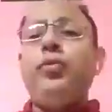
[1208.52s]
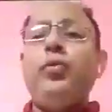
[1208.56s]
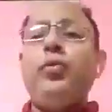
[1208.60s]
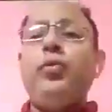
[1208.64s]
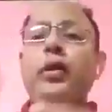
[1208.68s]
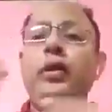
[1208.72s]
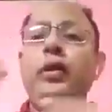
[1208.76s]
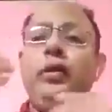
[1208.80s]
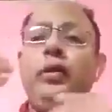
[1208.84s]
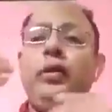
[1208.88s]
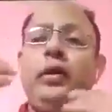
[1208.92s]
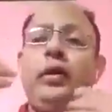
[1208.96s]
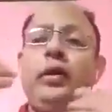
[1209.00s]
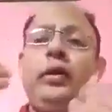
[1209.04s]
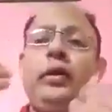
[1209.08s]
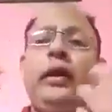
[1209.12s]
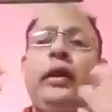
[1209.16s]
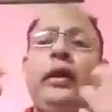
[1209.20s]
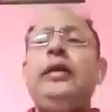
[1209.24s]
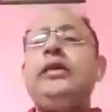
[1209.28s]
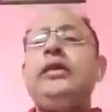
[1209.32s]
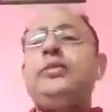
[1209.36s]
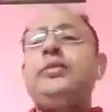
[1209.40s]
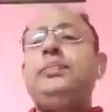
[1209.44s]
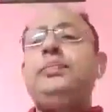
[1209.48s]
we want
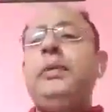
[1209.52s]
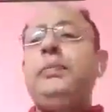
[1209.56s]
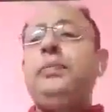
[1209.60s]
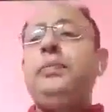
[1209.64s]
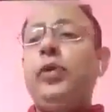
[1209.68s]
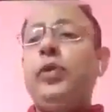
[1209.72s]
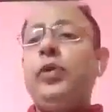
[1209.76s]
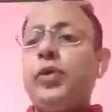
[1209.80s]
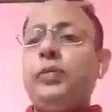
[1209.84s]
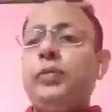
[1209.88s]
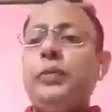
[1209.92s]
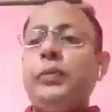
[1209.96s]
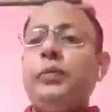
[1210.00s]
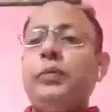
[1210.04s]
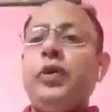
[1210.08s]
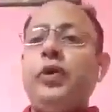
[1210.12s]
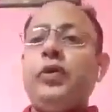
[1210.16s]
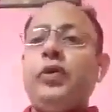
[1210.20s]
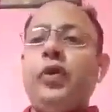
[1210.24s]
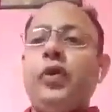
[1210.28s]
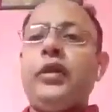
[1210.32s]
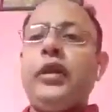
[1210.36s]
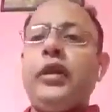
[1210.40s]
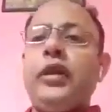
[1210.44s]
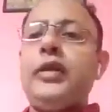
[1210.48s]
to enhance
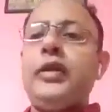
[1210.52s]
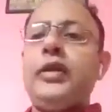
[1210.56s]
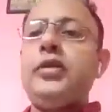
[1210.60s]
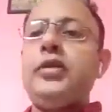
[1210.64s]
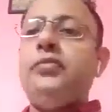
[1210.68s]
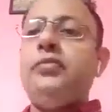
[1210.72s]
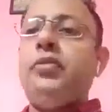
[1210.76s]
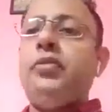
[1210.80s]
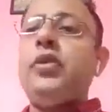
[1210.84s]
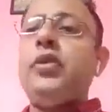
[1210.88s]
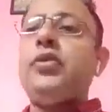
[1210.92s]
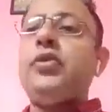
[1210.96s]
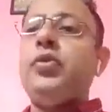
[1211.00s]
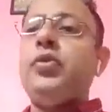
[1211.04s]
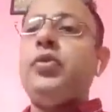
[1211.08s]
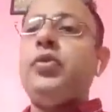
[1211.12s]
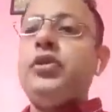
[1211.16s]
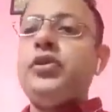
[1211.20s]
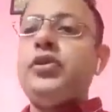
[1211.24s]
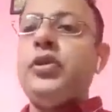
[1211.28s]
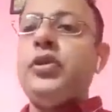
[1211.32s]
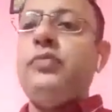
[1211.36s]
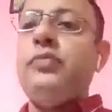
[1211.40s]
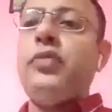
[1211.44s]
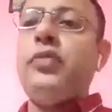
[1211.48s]
people-to-people
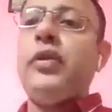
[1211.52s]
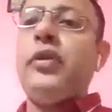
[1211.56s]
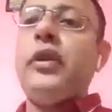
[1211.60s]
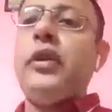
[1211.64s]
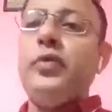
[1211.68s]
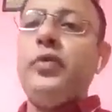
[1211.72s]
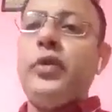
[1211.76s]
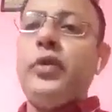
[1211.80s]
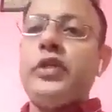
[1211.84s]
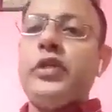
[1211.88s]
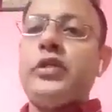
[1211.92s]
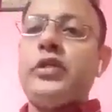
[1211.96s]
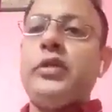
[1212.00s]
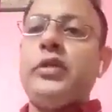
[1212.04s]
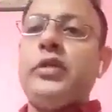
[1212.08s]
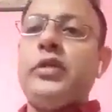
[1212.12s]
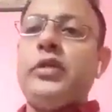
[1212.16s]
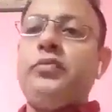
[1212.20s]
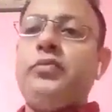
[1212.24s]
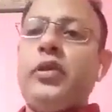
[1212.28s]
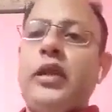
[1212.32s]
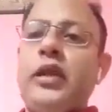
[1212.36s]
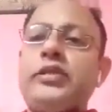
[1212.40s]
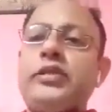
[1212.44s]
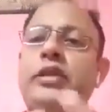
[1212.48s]
contact for tourism,
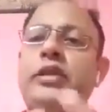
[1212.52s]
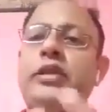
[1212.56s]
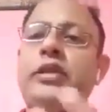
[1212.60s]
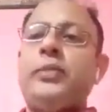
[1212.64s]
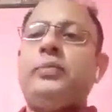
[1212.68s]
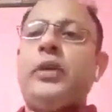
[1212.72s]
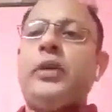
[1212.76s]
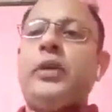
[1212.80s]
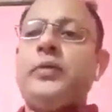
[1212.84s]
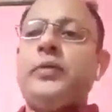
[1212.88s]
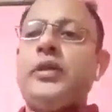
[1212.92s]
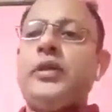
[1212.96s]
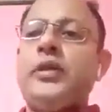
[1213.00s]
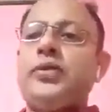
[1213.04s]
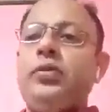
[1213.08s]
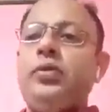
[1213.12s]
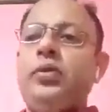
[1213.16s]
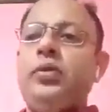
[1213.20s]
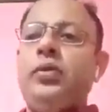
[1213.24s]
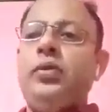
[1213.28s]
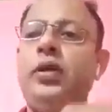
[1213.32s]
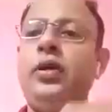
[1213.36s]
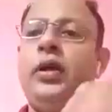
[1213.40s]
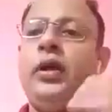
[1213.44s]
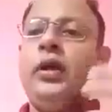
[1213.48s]
for education, for
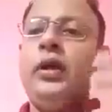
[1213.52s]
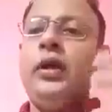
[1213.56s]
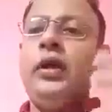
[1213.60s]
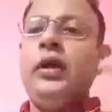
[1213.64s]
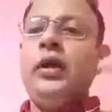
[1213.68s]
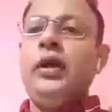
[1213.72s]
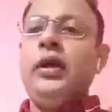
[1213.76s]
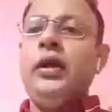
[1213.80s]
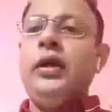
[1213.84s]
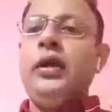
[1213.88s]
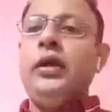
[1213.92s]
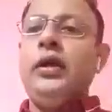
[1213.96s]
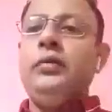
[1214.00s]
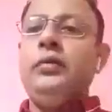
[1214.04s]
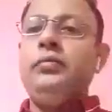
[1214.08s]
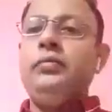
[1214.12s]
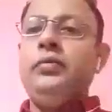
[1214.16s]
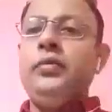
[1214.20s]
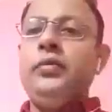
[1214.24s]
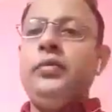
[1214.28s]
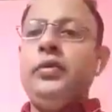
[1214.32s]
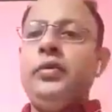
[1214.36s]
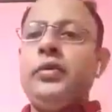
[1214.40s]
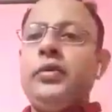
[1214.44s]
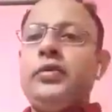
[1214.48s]
cultural purpose, so
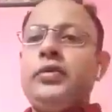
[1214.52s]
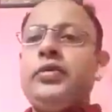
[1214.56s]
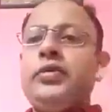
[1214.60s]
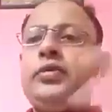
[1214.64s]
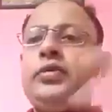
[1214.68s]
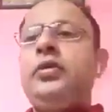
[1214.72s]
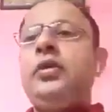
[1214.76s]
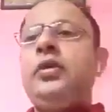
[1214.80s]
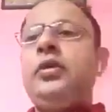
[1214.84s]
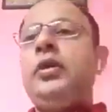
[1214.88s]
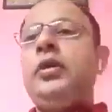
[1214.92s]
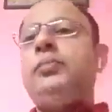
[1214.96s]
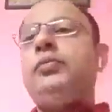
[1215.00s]
uh,